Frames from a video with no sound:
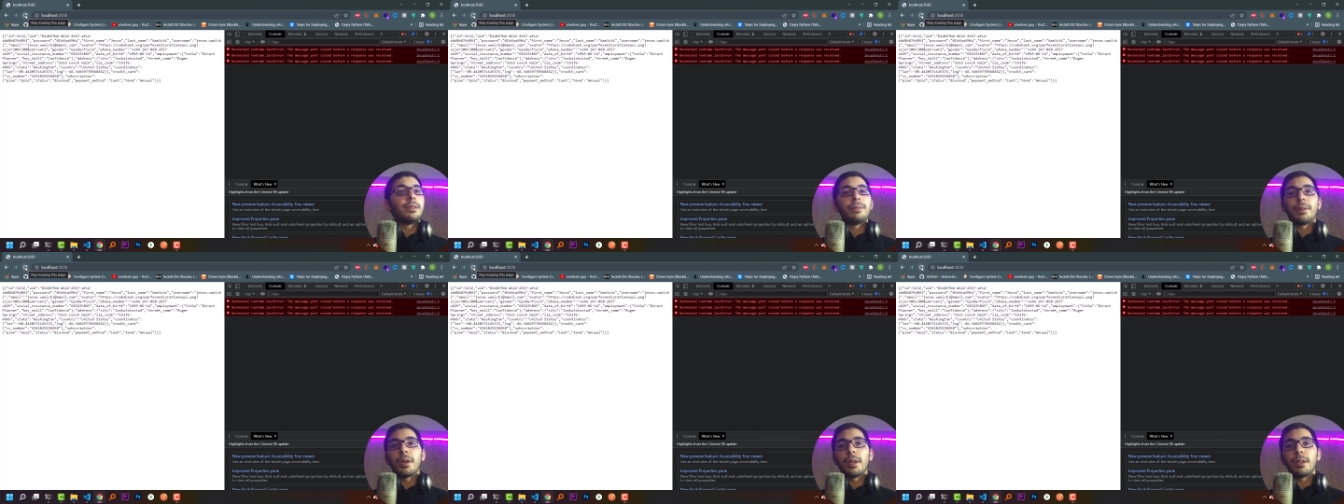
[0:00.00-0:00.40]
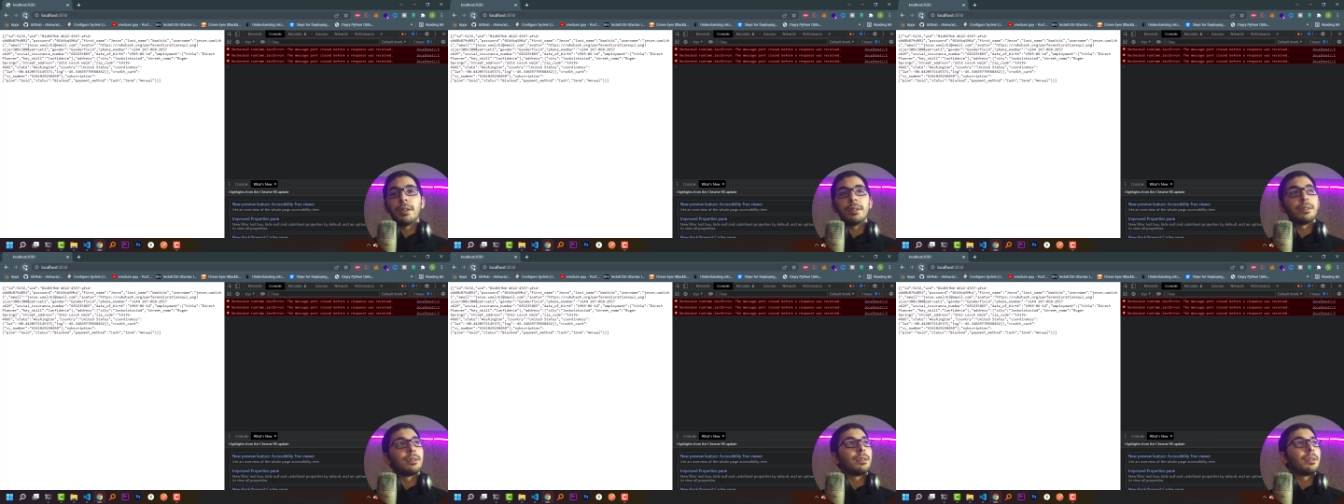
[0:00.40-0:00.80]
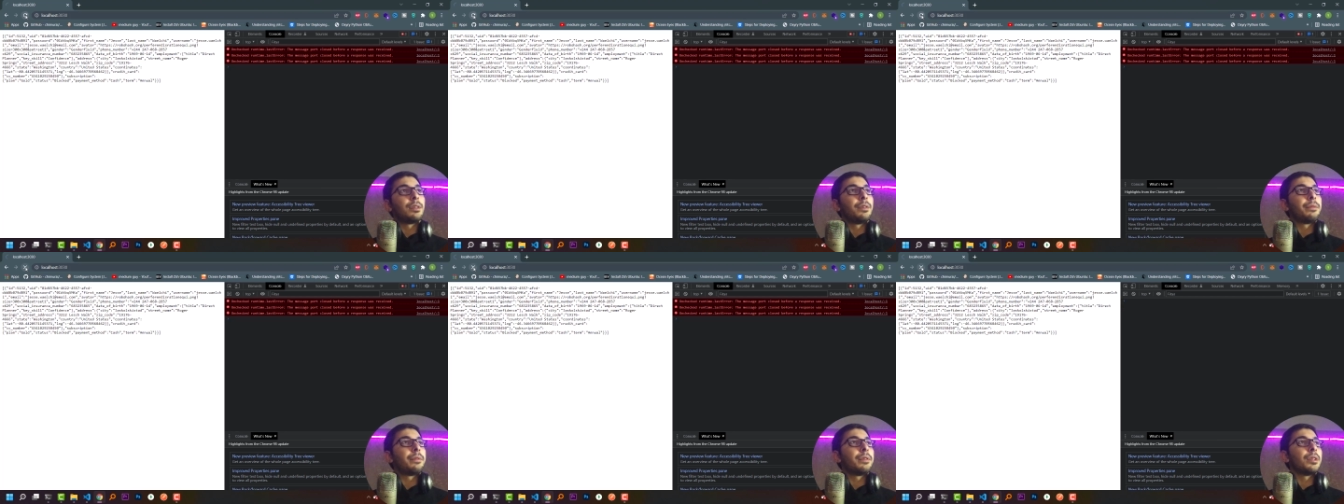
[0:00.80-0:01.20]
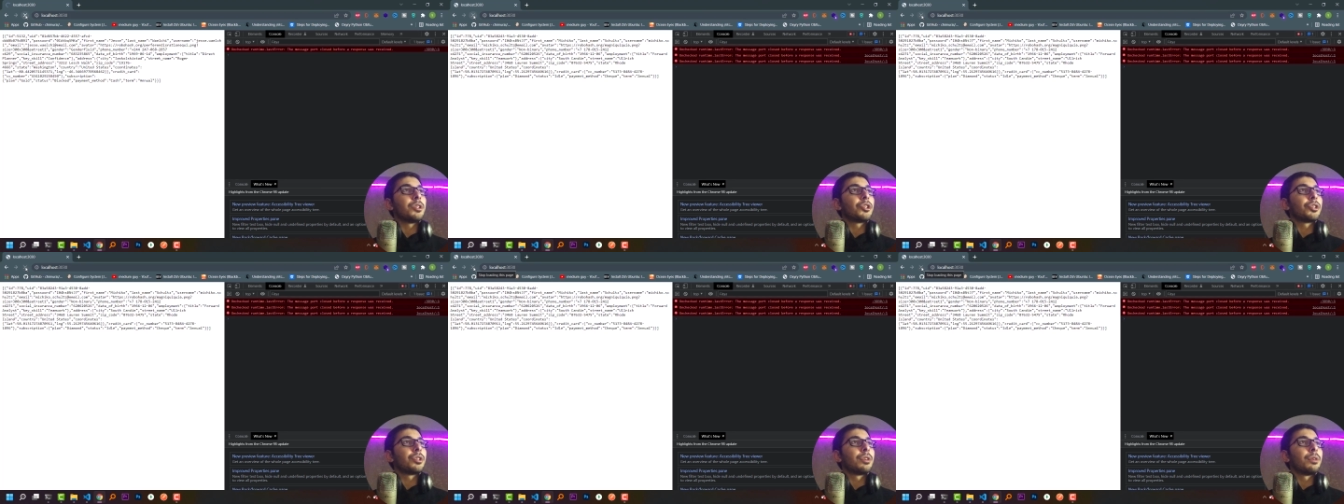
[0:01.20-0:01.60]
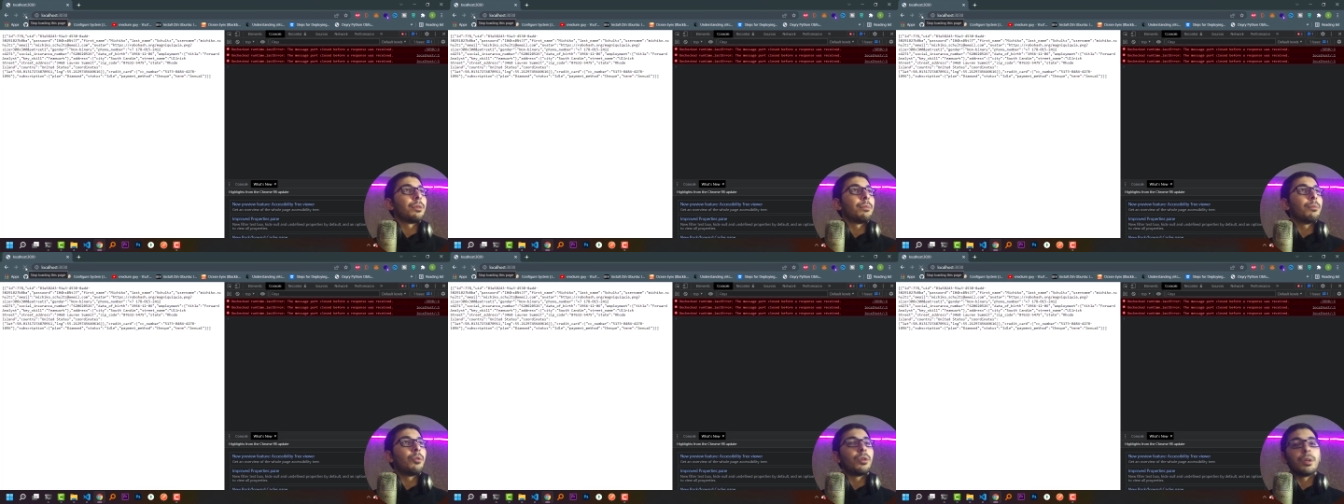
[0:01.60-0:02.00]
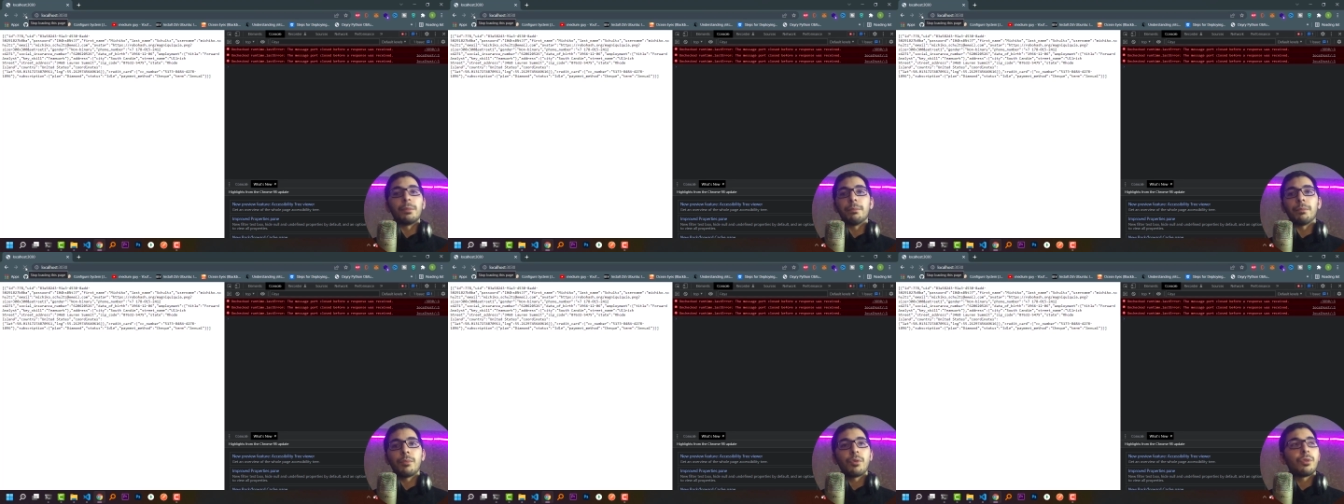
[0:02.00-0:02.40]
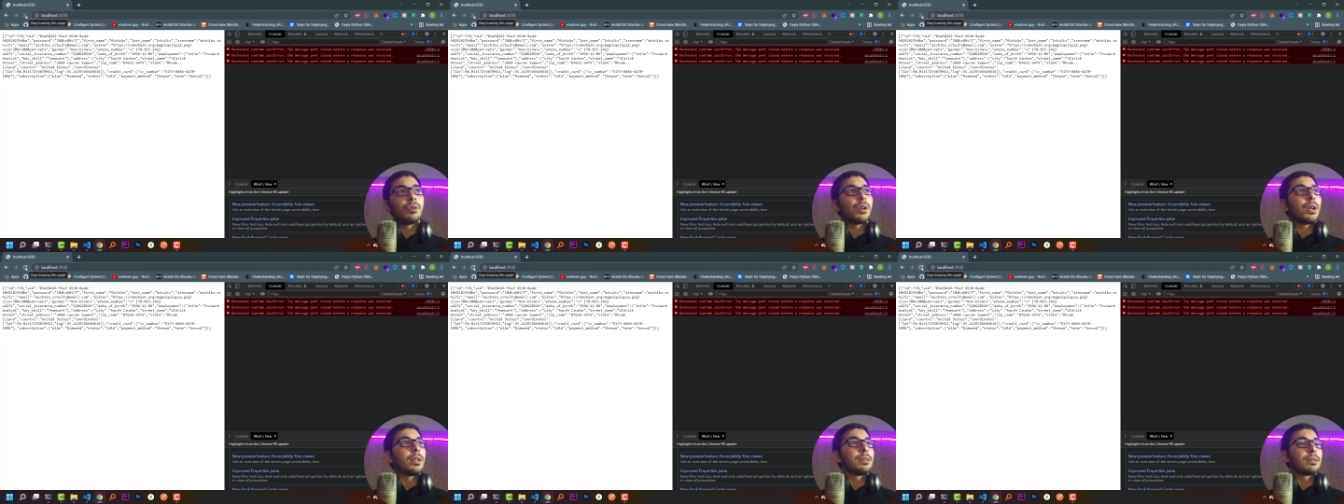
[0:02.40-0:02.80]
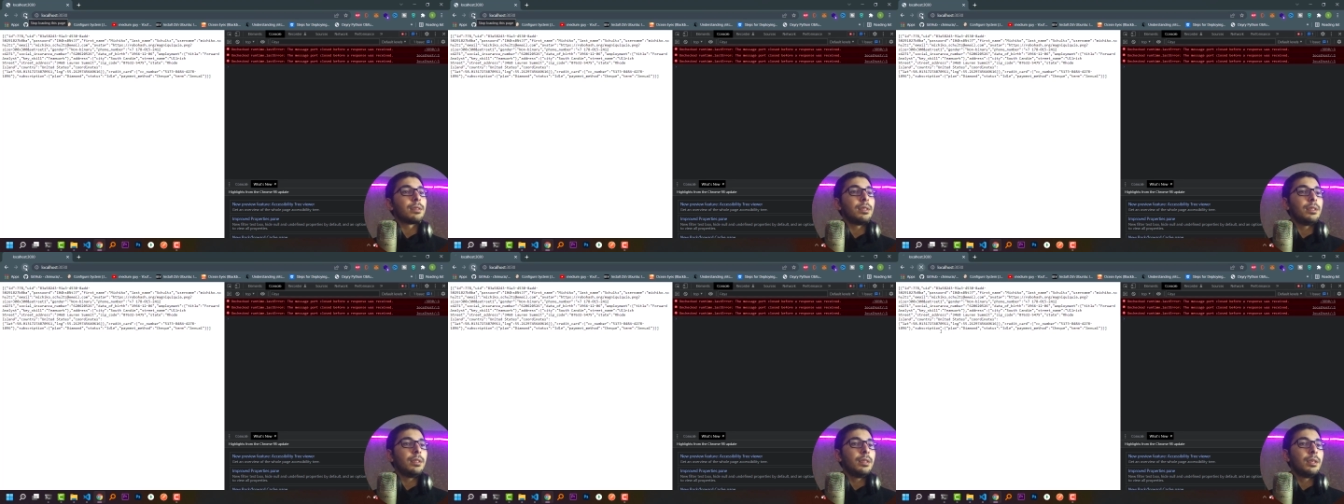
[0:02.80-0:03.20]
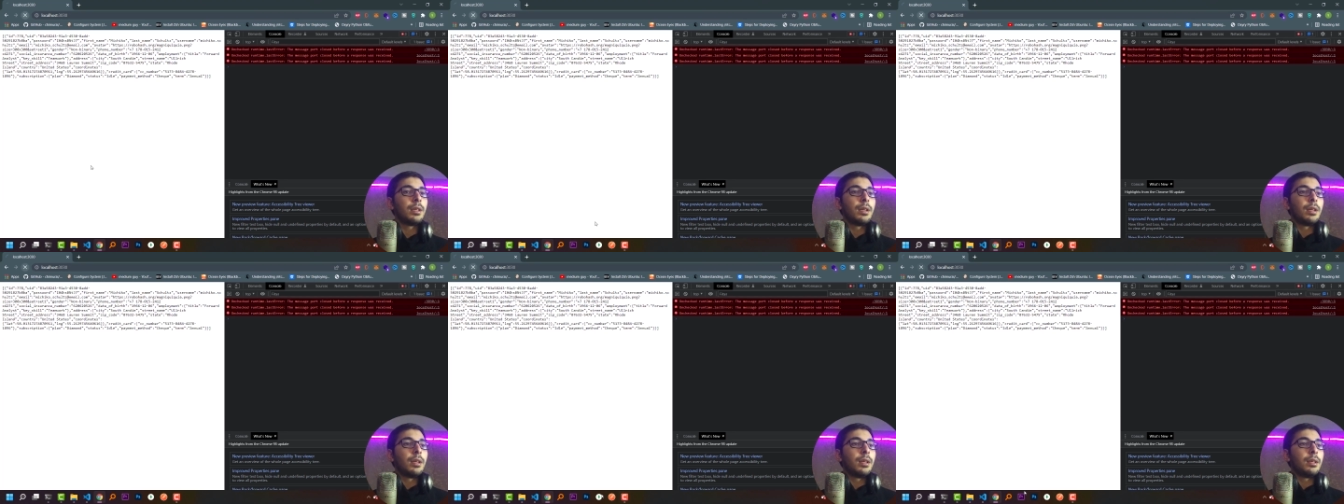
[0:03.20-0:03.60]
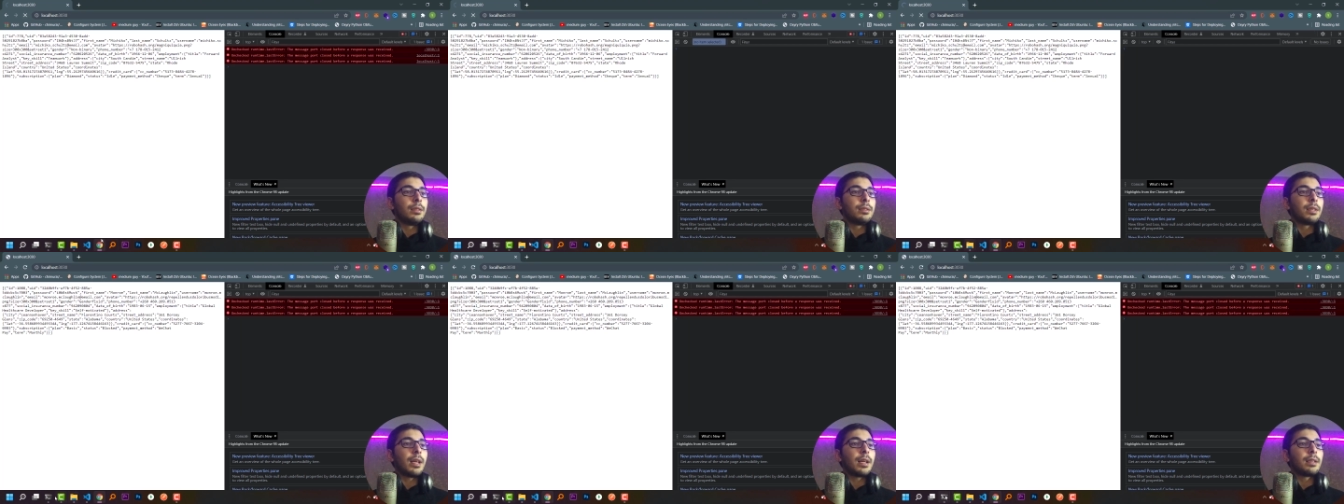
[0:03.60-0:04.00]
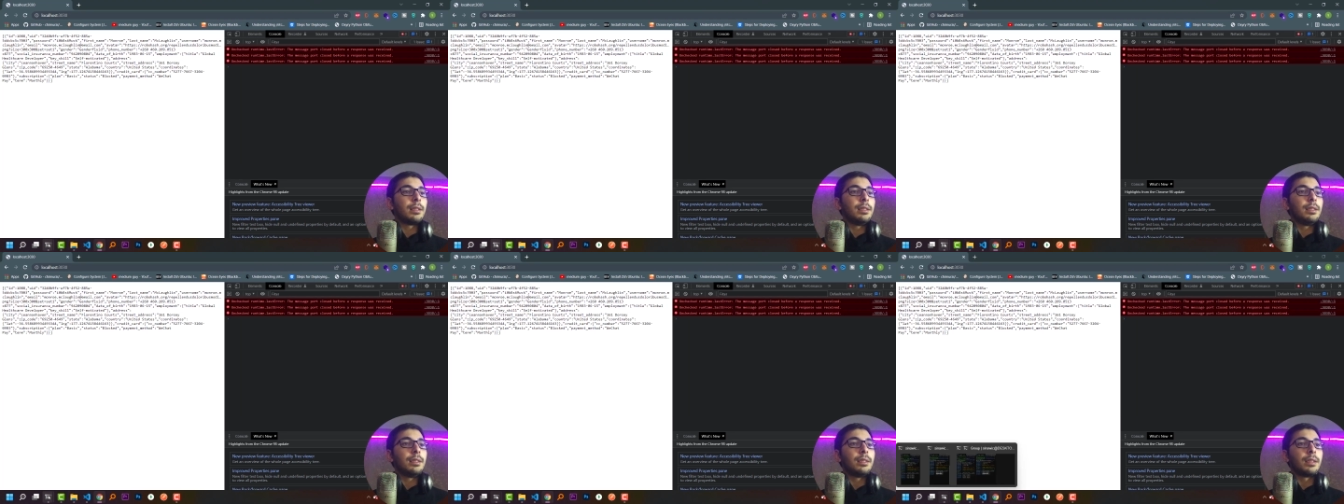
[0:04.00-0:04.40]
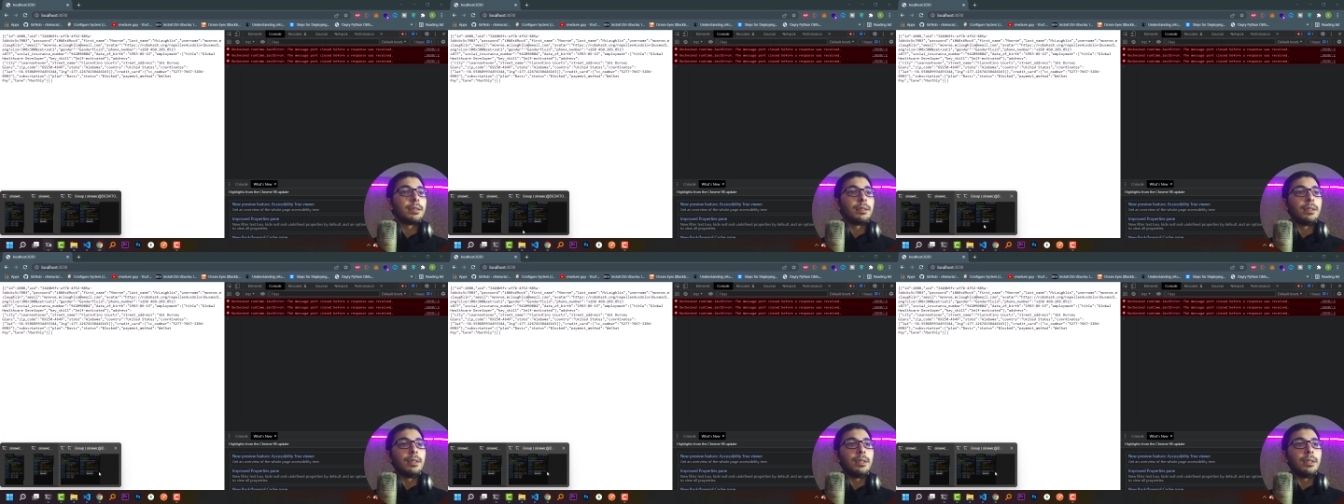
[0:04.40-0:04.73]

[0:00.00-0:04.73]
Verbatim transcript: and if I hit refresh more and more I'll see exactly that